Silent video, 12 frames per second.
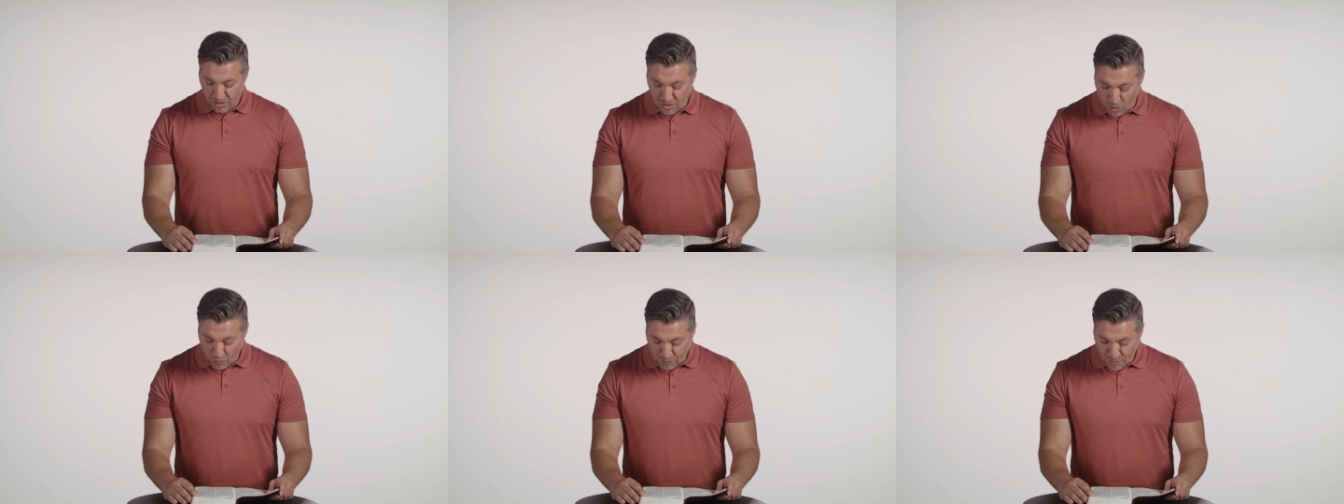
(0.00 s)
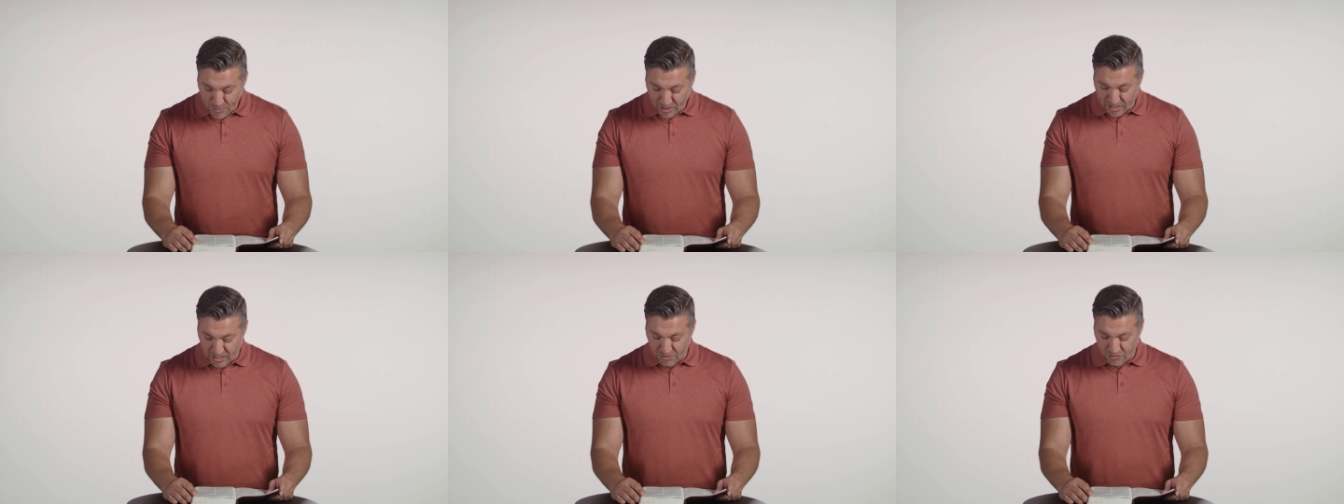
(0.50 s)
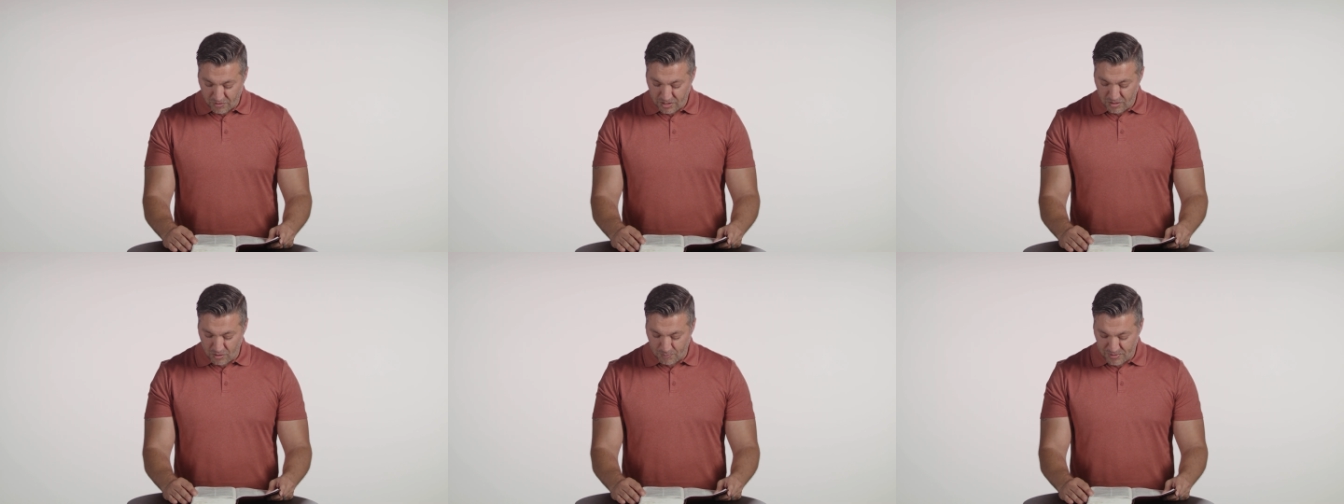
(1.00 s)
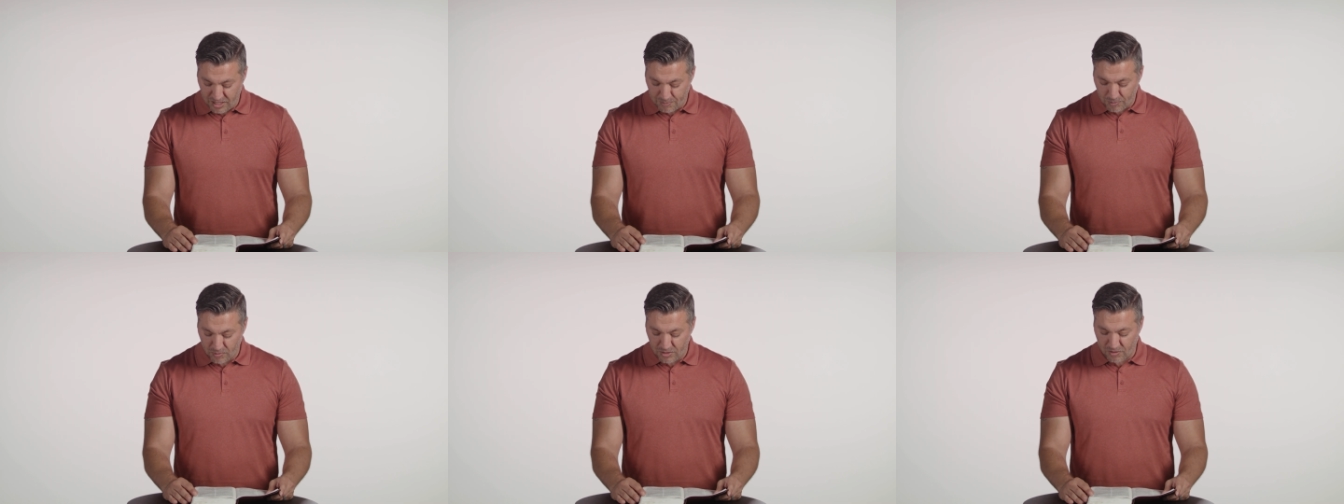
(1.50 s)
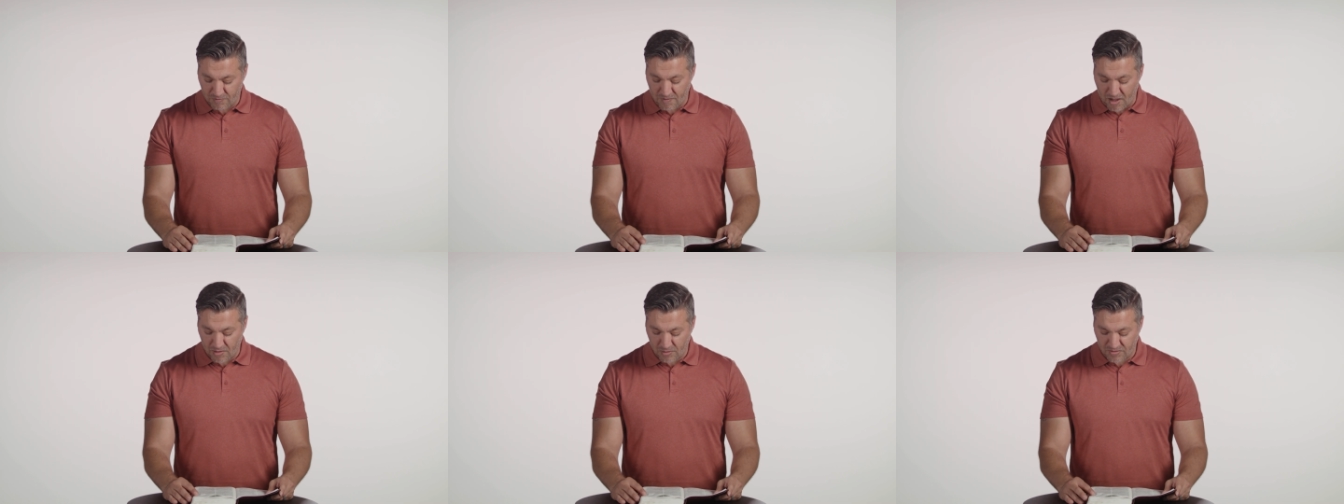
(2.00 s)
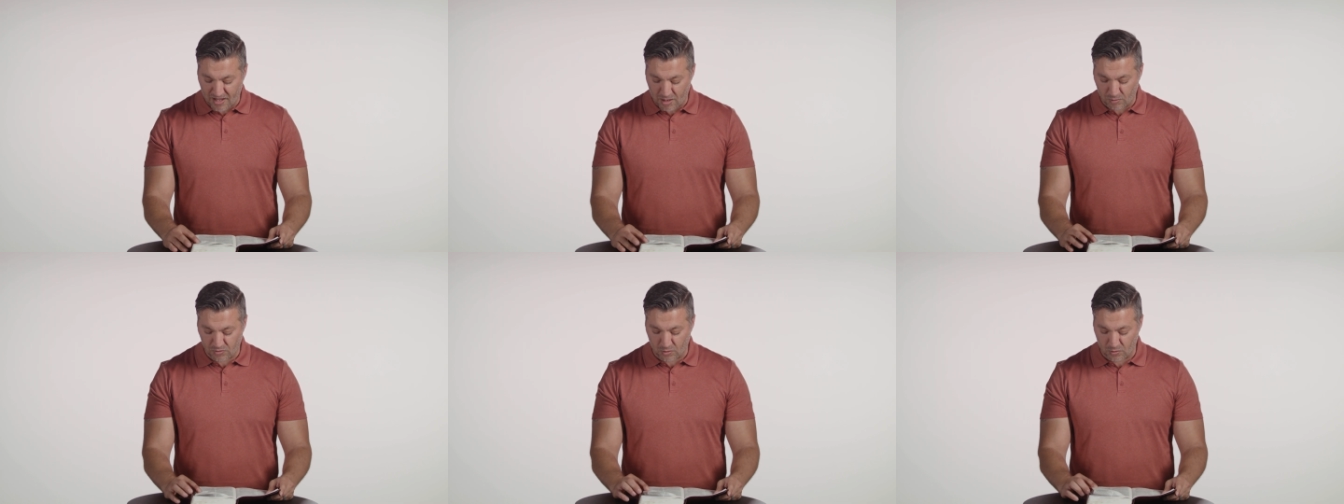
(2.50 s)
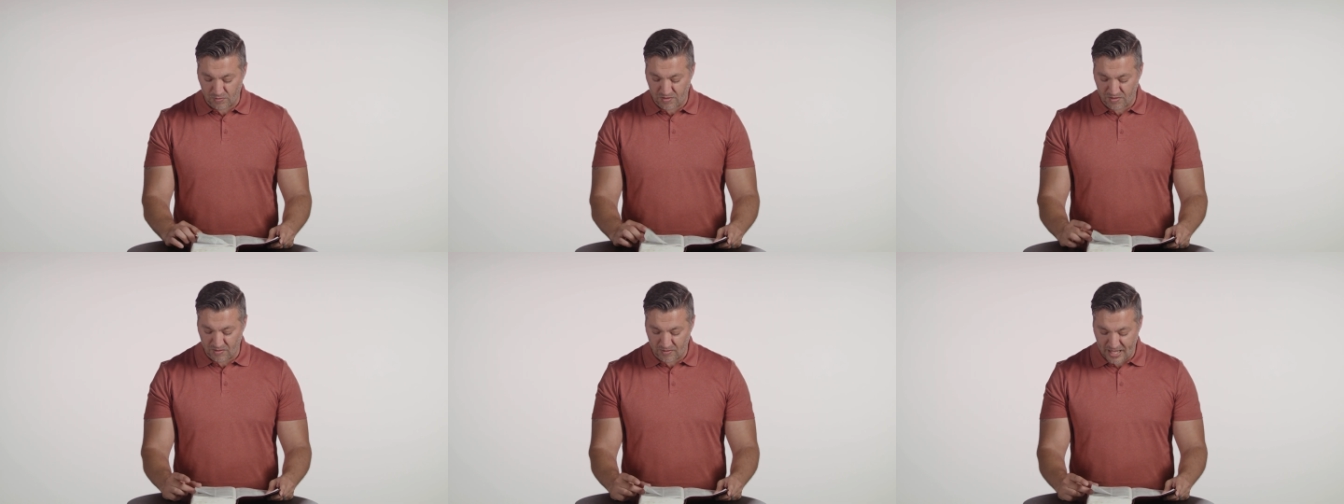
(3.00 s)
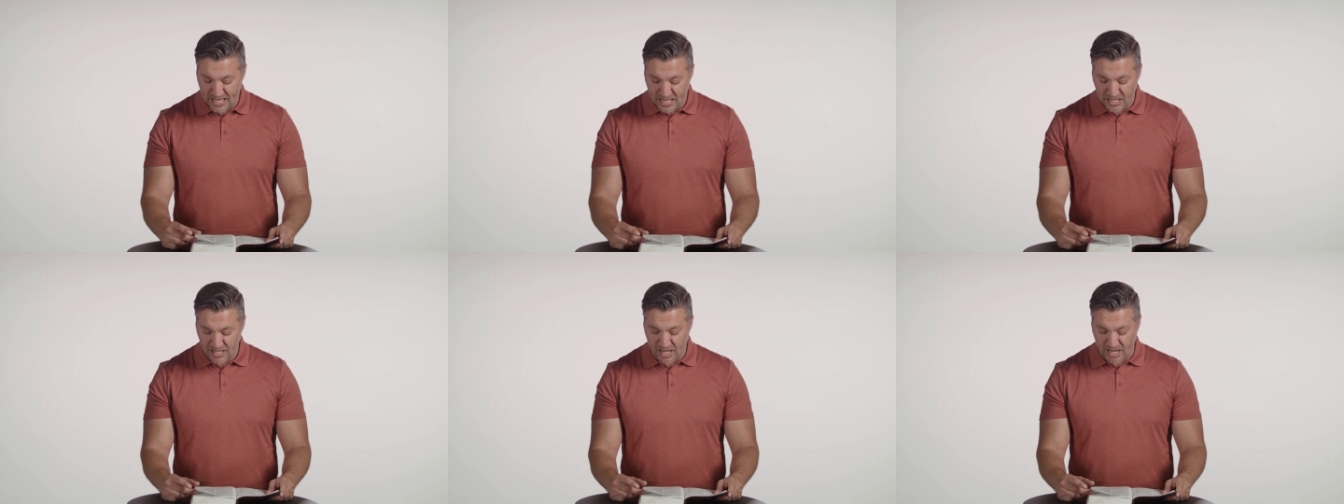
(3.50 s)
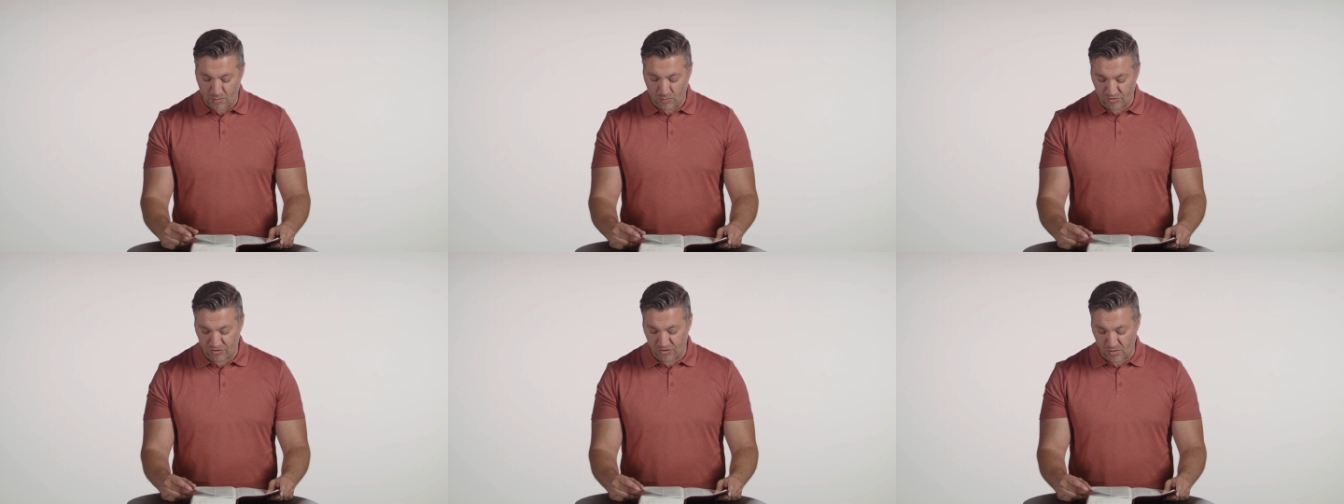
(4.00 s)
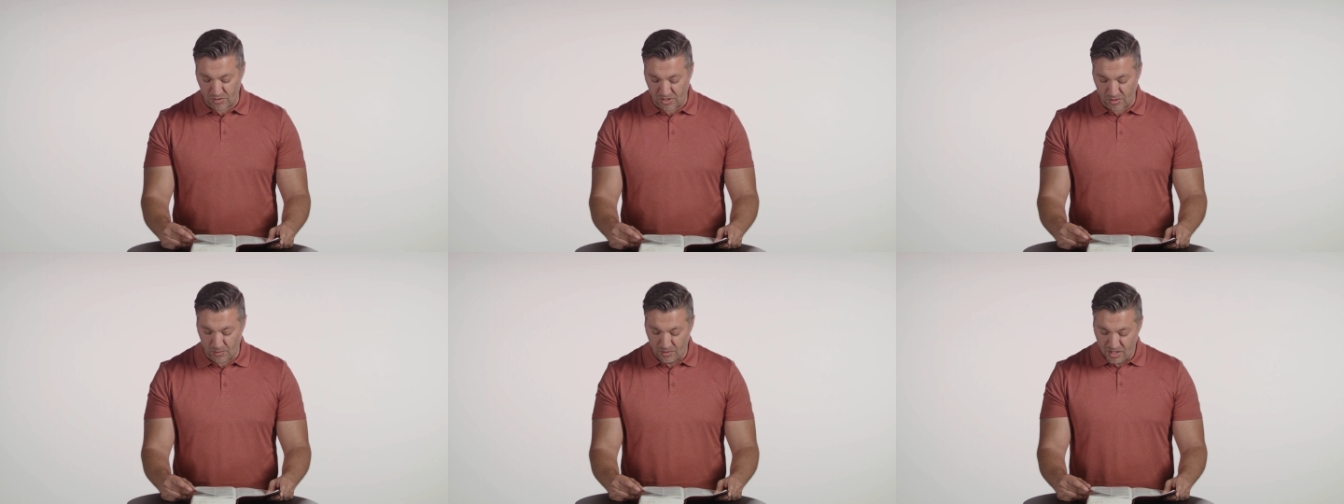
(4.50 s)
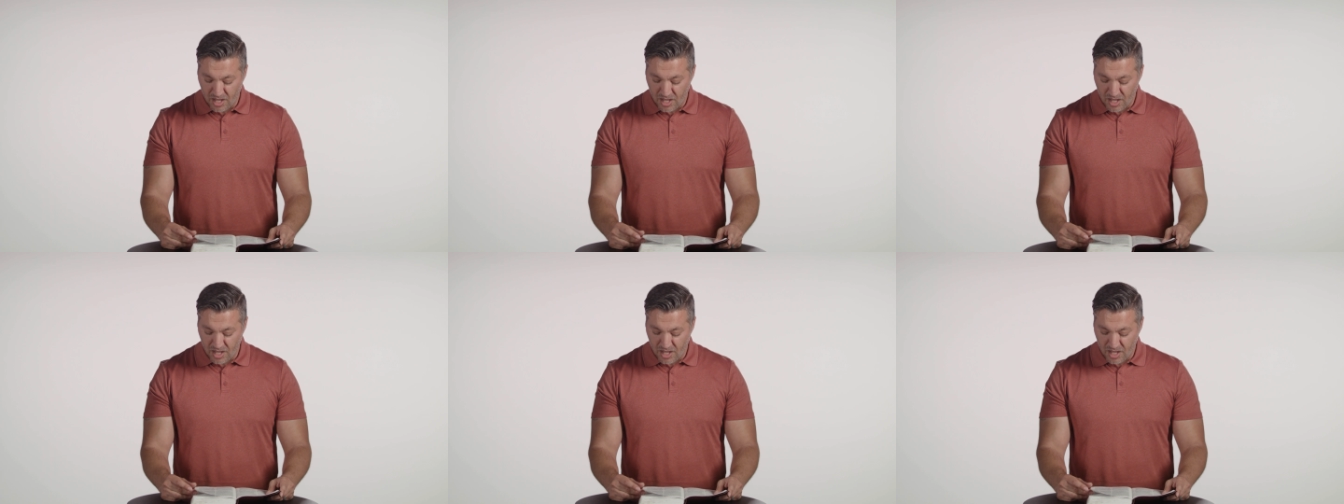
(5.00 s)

Go from your country and your people and your father's household to the land I will show you.